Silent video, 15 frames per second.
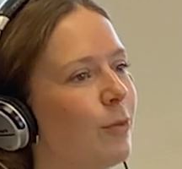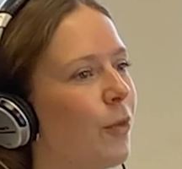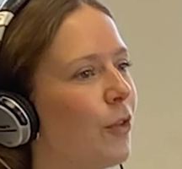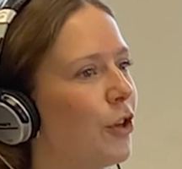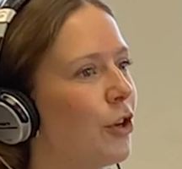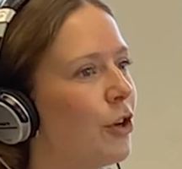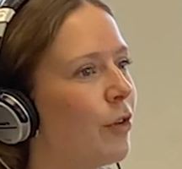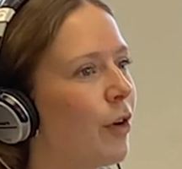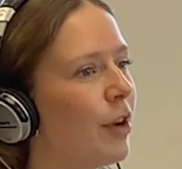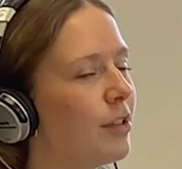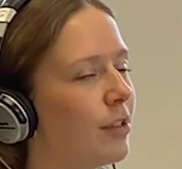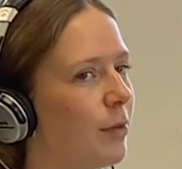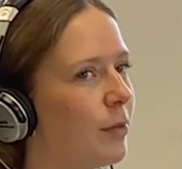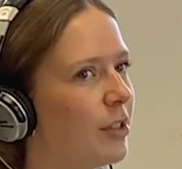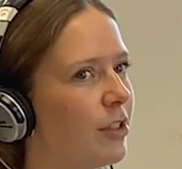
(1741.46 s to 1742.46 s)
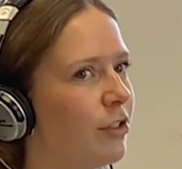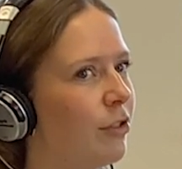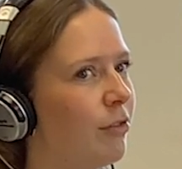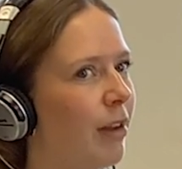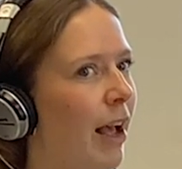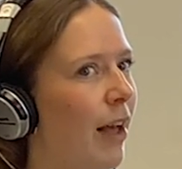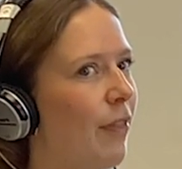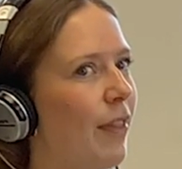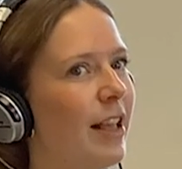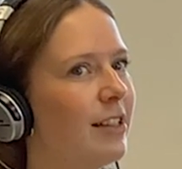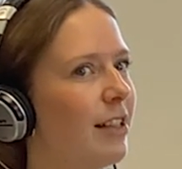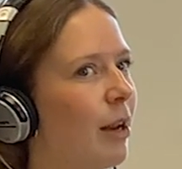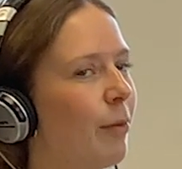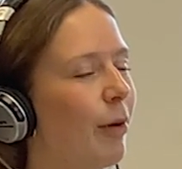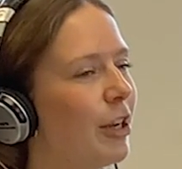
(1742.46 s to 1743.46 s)
won the Euros, I was at their
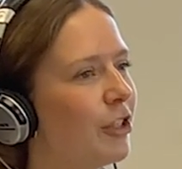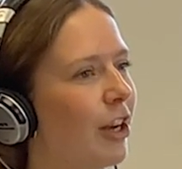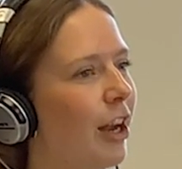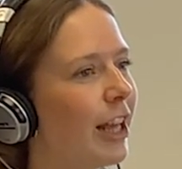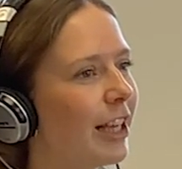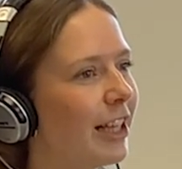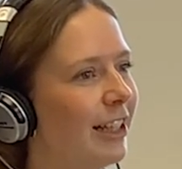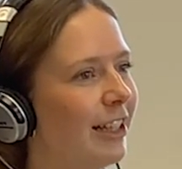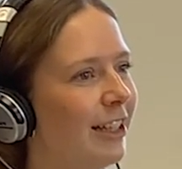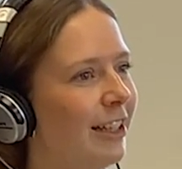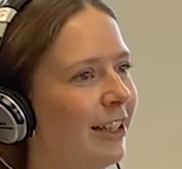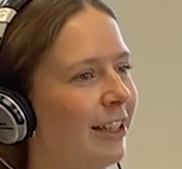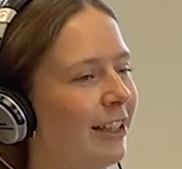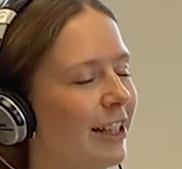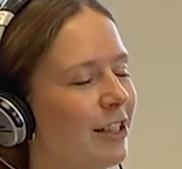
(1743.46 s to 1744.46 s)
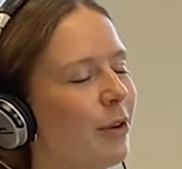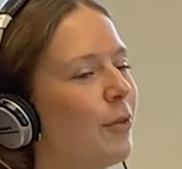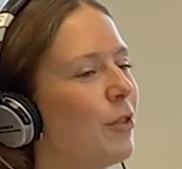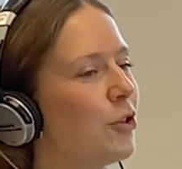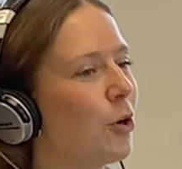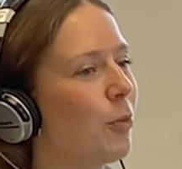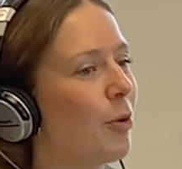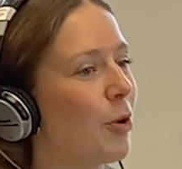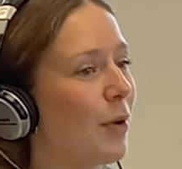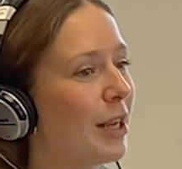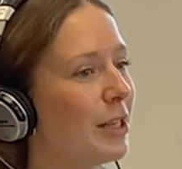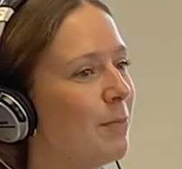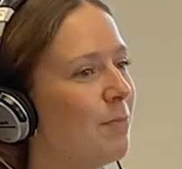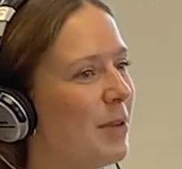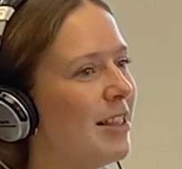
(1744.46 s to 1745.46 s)
celebration. Like, there's no other job where you get
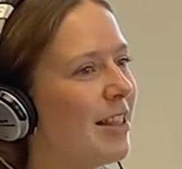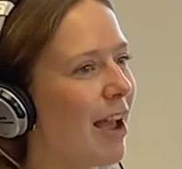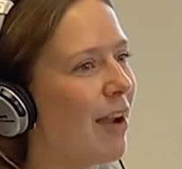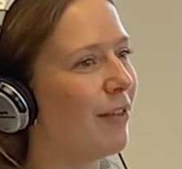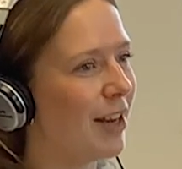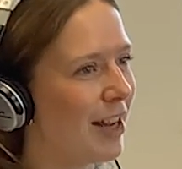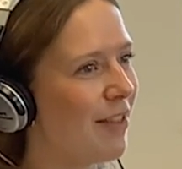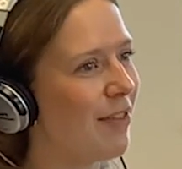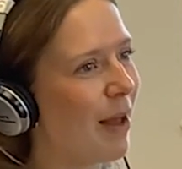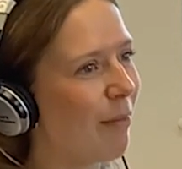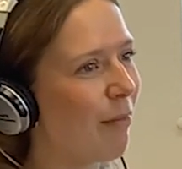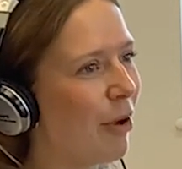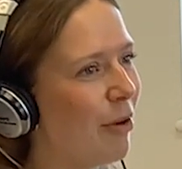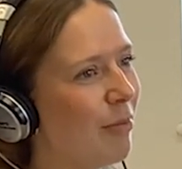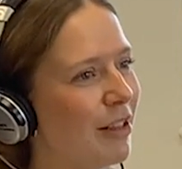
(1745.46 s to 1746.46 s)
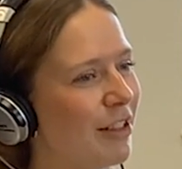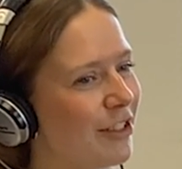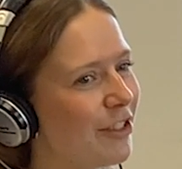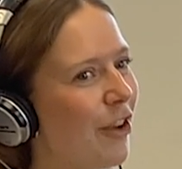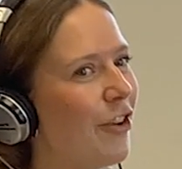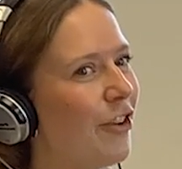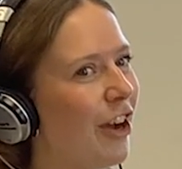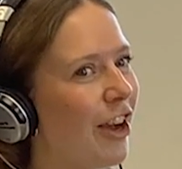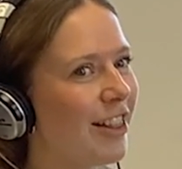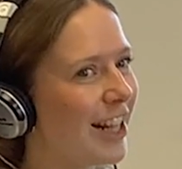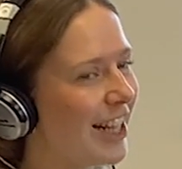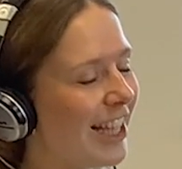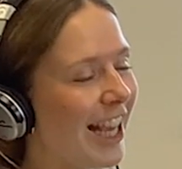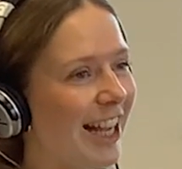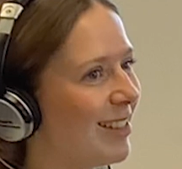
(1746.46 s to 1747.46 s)
to be there and in that moment. So I
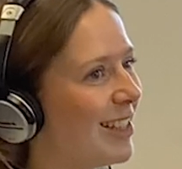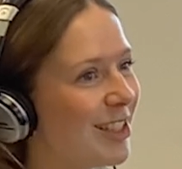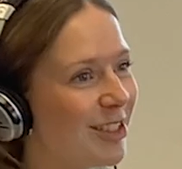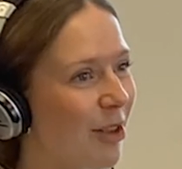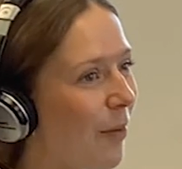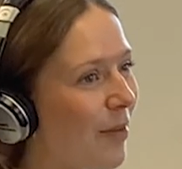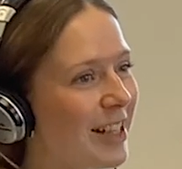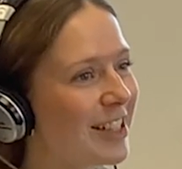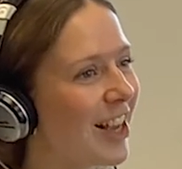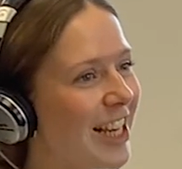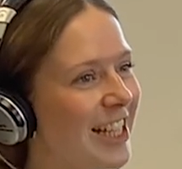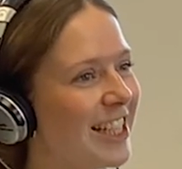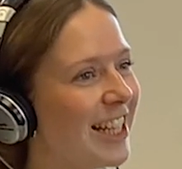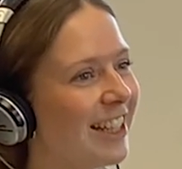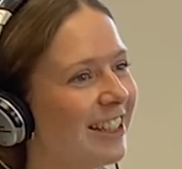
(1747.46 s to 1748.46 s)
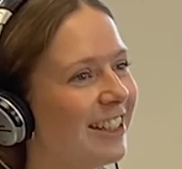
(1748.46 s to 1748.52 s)
think, it's so exciting.